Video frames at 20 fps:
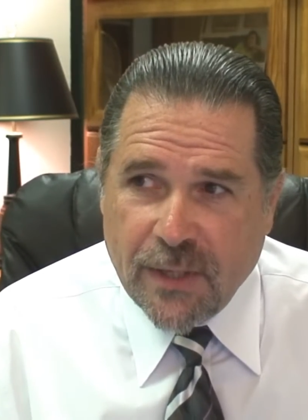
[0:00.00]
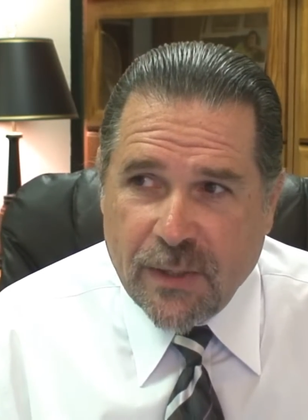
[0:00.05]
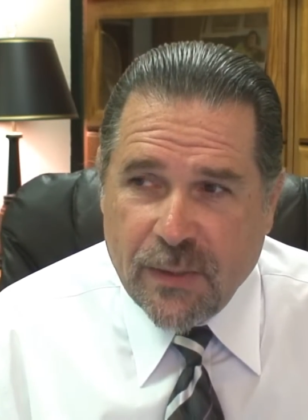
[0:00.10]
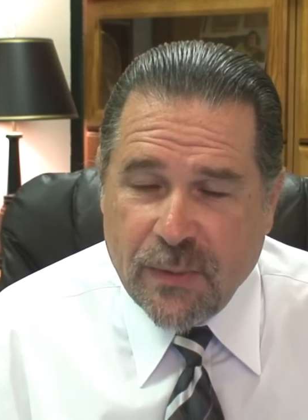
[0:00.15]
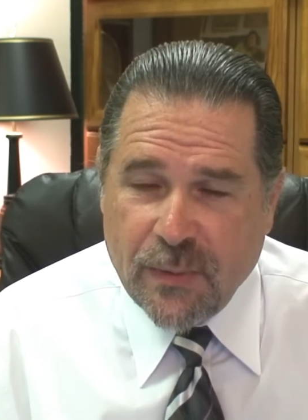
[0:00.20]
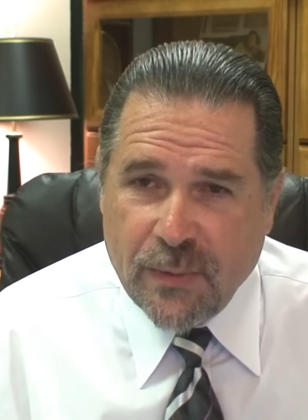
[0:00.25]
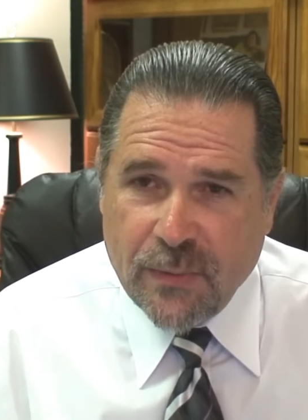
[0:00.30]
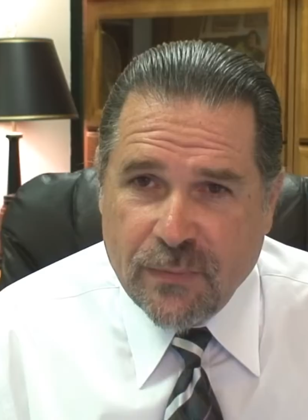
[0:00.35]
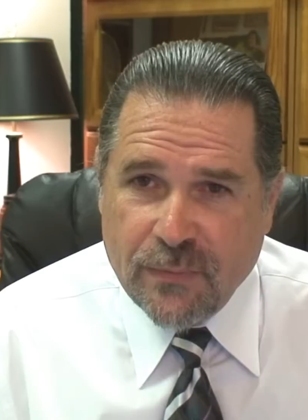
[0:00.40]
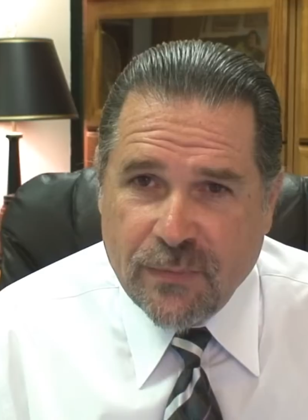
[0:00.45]

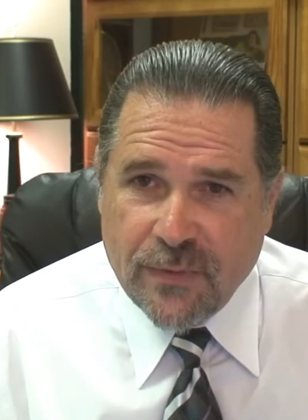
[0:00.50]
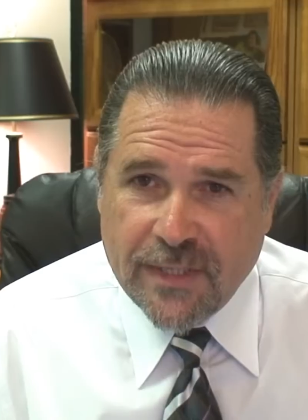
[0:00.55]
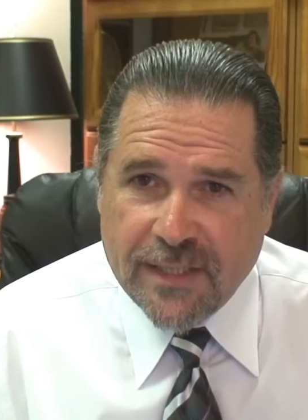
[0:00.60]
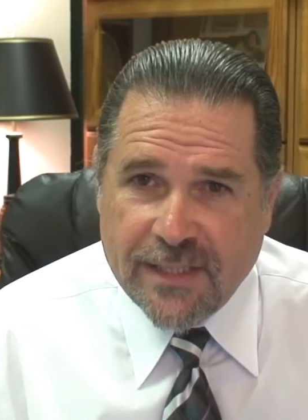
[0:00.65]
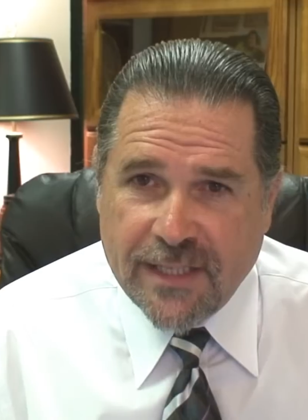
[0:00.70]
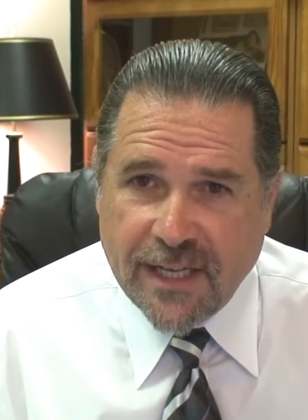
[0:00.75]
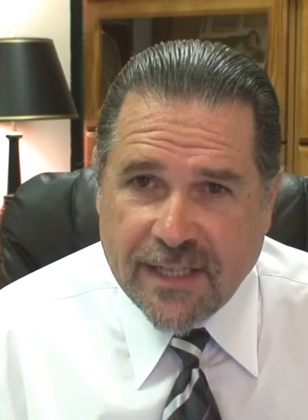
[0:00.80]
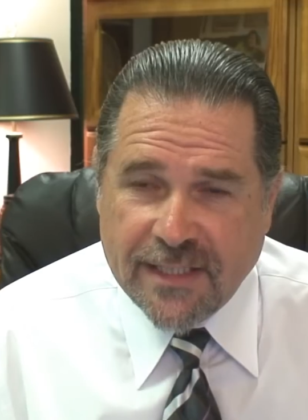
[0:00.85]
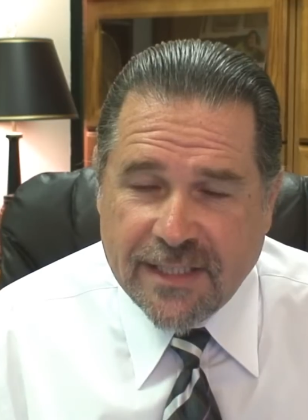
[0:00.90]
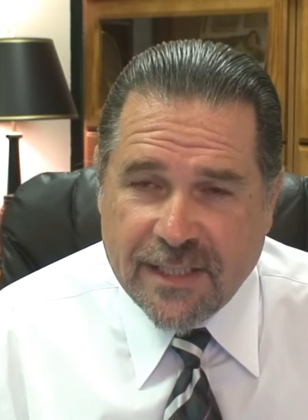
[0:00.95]
who've
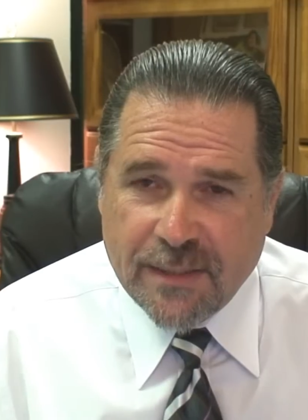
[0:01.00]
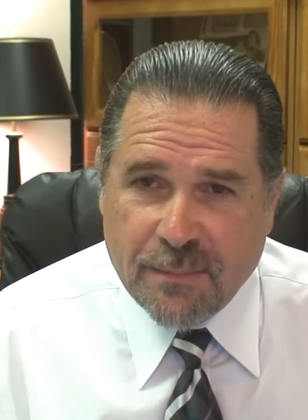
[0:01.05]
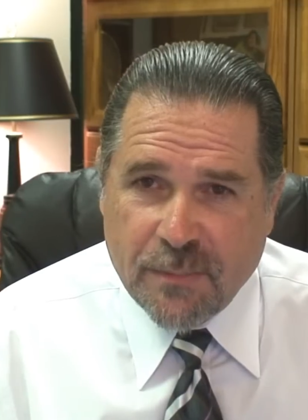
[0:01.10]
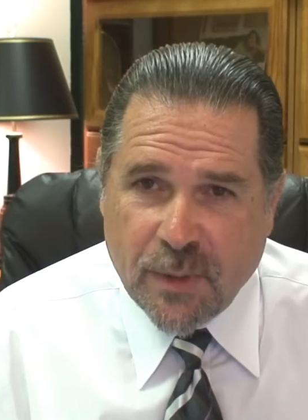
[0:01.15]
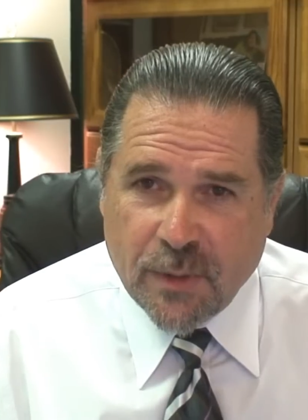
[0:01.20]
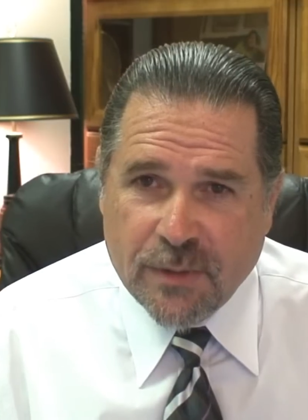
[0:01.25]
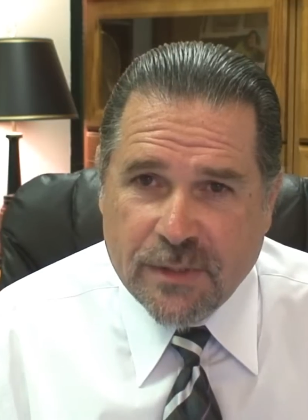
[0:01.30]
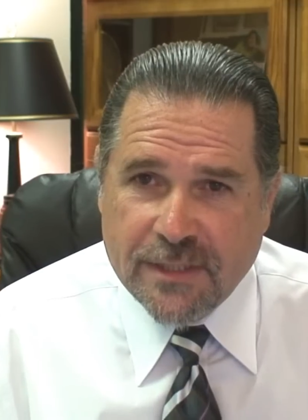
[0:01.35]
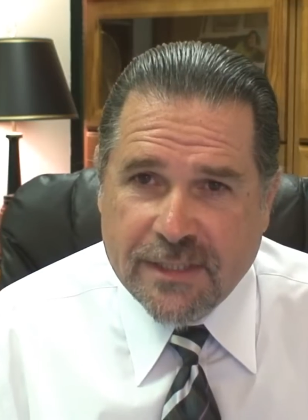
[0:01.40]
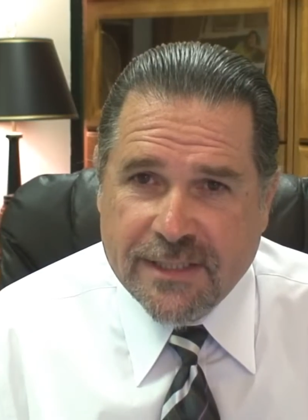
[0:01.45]
conducted
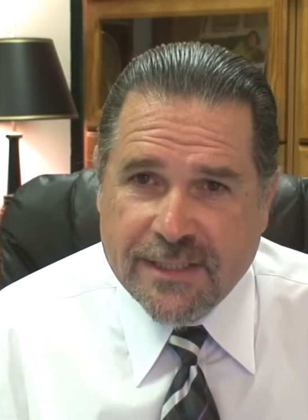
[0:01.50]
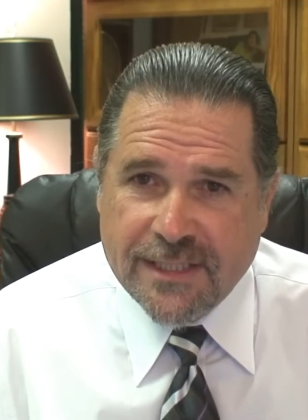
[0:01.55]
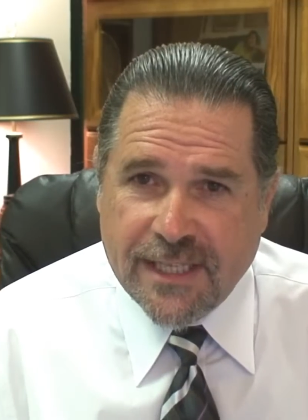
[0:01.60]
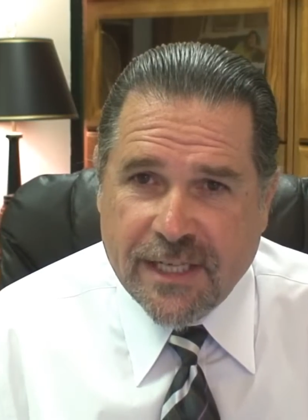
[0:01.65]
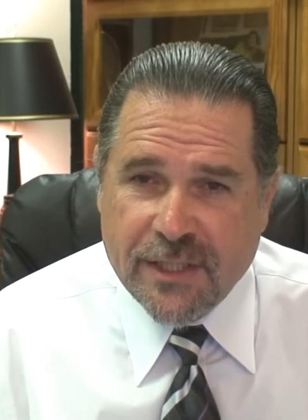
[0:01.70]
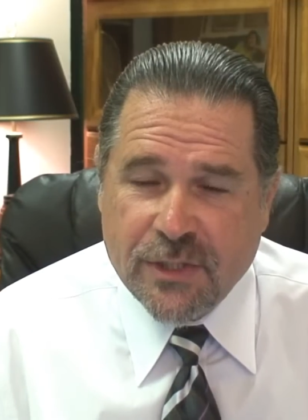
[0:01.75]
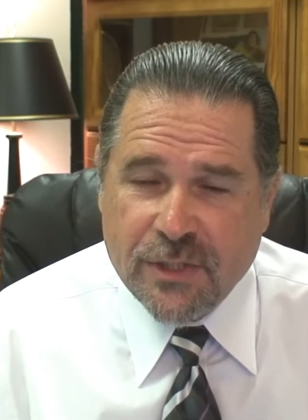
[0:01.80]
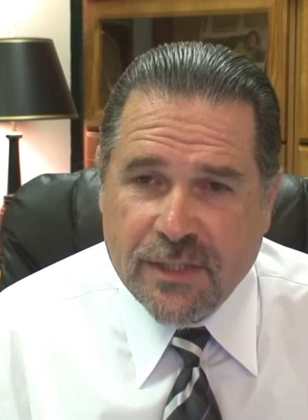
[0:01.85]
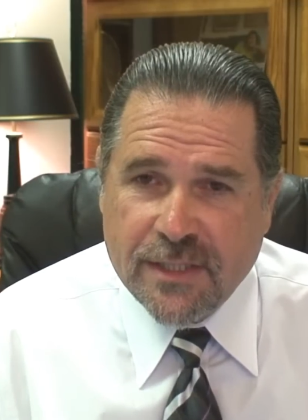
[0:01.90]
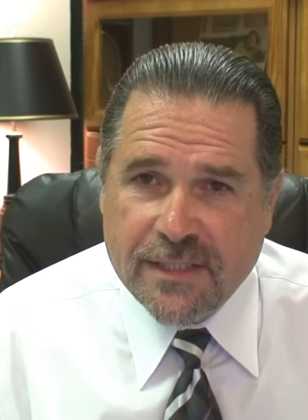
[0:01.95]
hypnosis
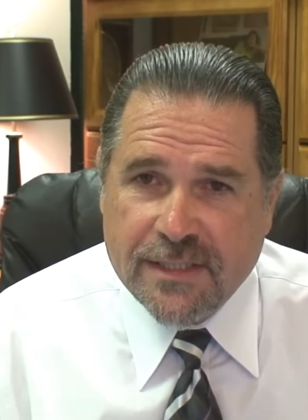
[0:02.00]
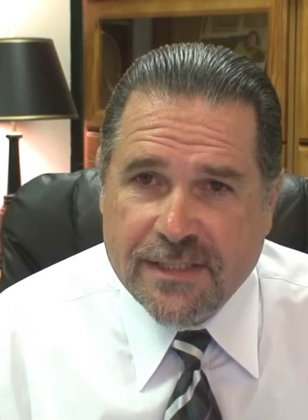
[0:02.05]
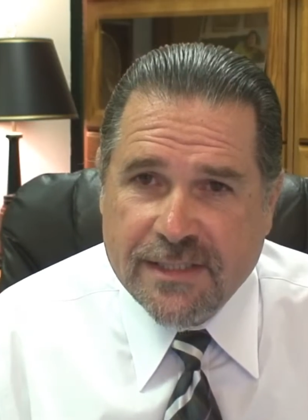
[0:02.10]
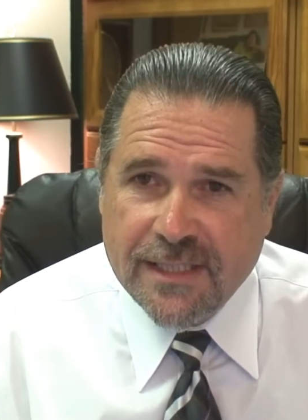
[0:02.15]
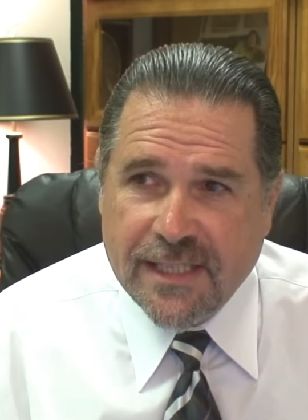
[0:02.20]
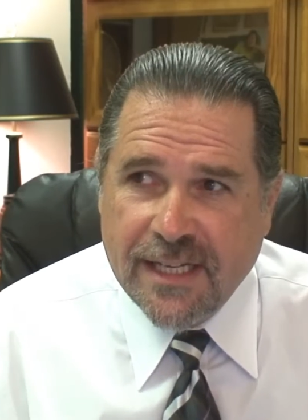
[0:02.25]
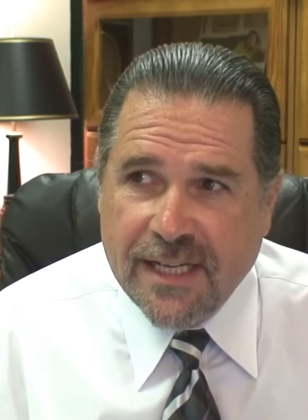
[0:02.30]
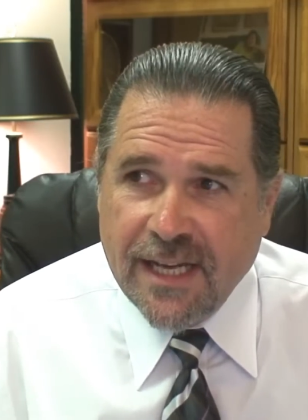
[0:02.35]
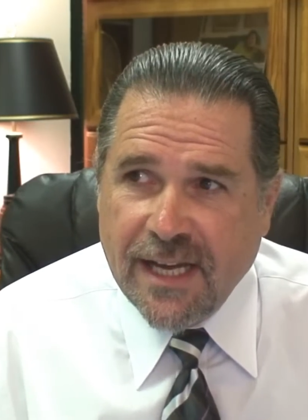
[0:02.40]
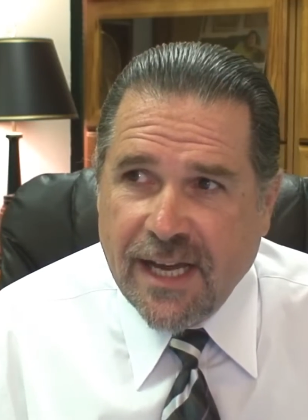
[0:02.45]
sessions,